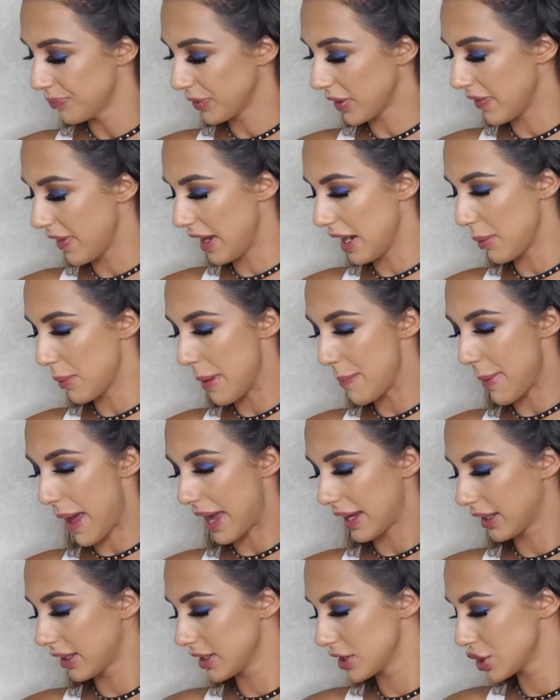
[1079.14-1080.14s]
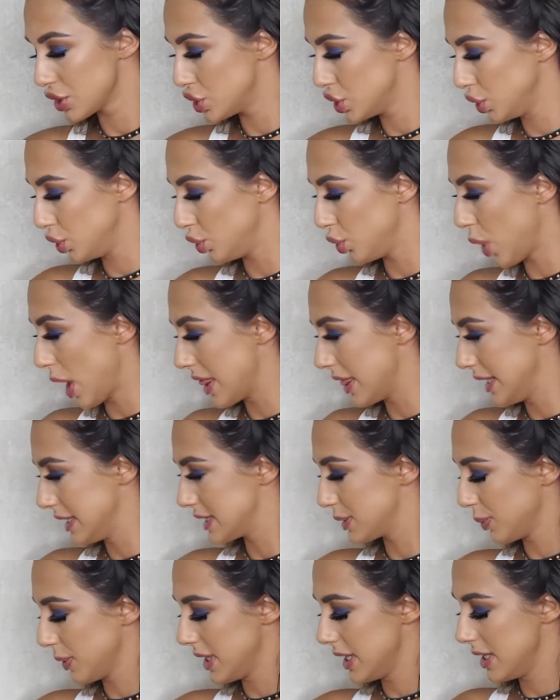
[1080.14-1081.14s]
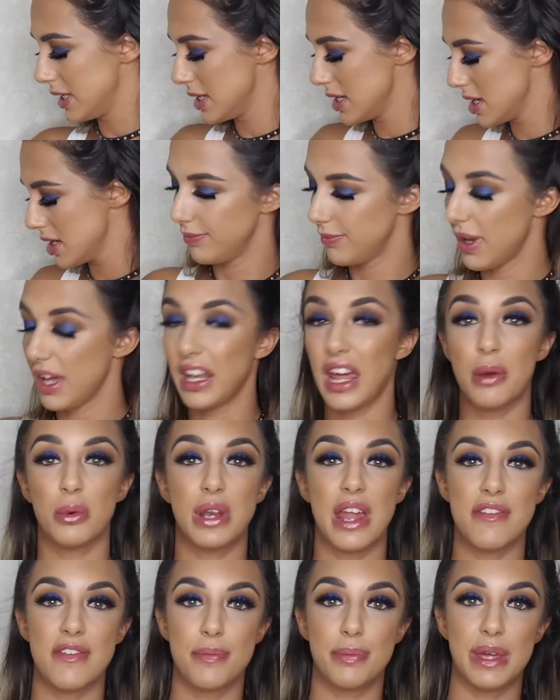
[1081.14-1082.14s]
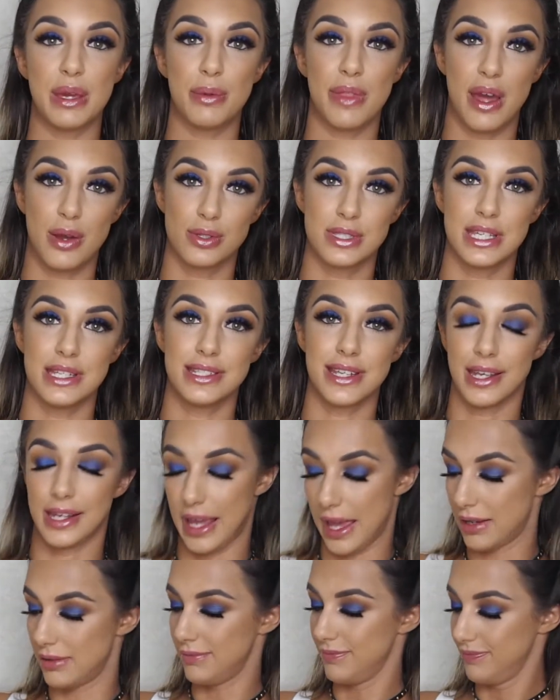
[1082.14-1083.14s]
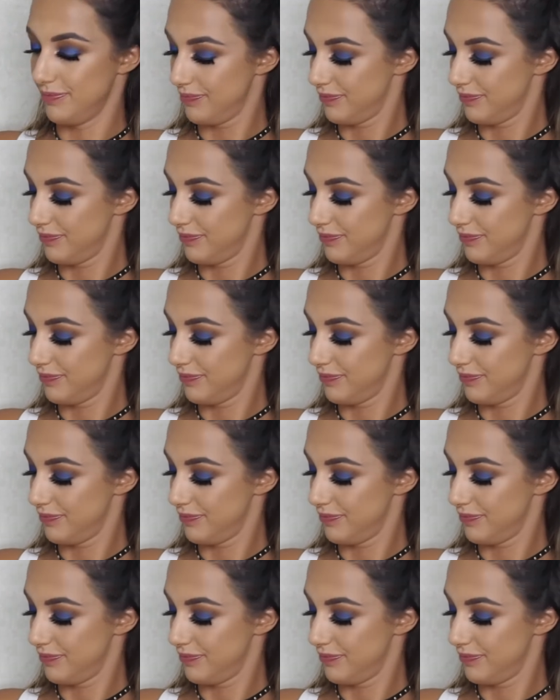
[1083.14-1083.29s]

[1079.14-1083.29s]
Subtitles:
And then I went back to this one and I will never be without it again.